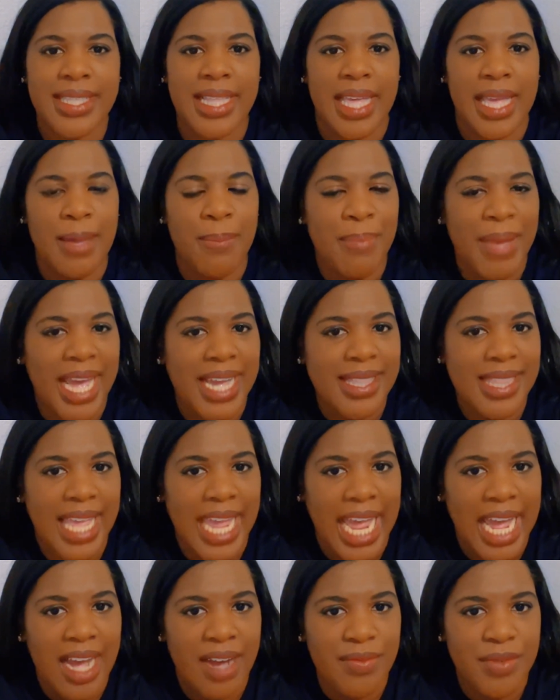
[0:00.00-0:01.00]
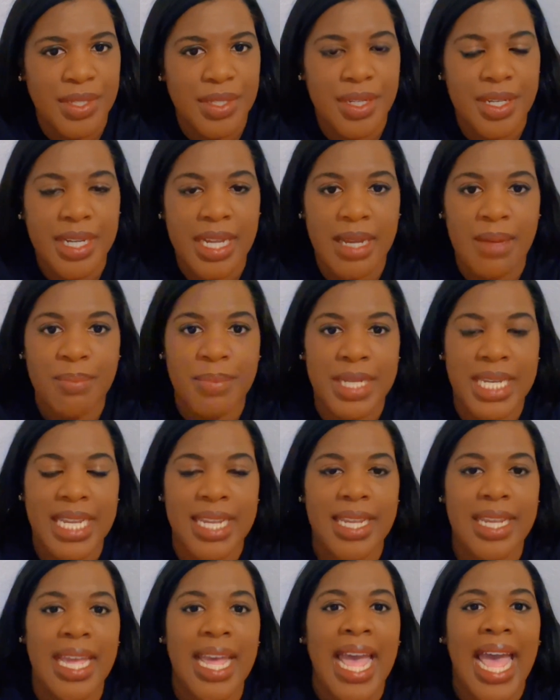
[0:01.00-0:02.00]
the impact they have on your
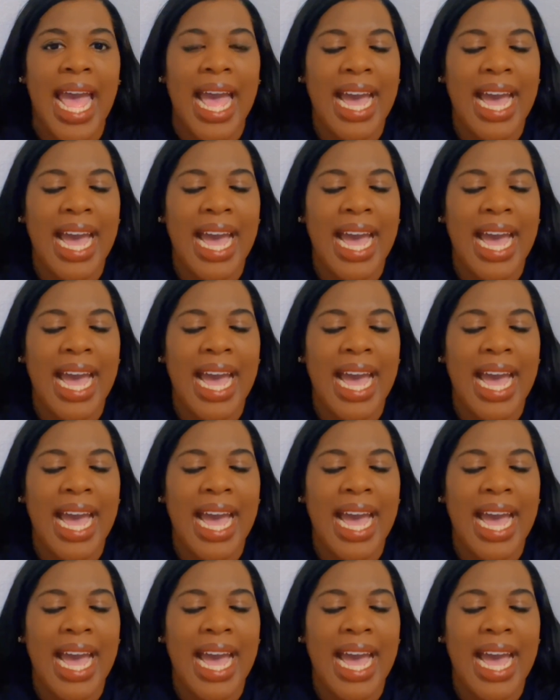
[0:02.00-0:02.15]
company,